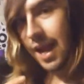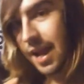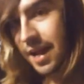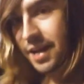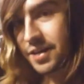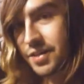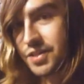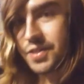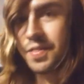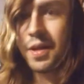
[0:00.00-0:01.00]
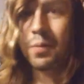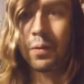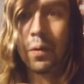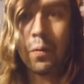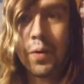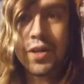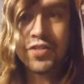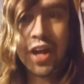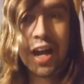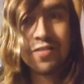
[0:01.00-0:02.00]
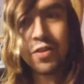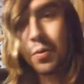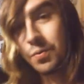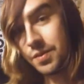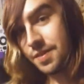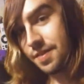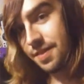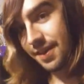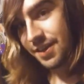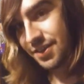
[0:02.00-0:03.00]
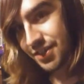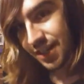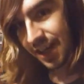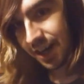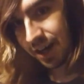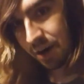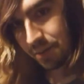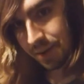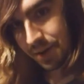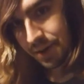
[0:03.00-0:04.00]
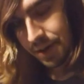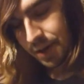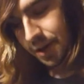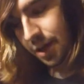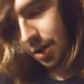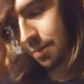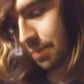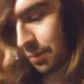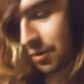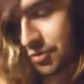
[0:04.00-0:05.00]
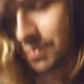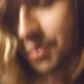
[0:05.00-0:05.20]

and they will always have golden things to come. But what's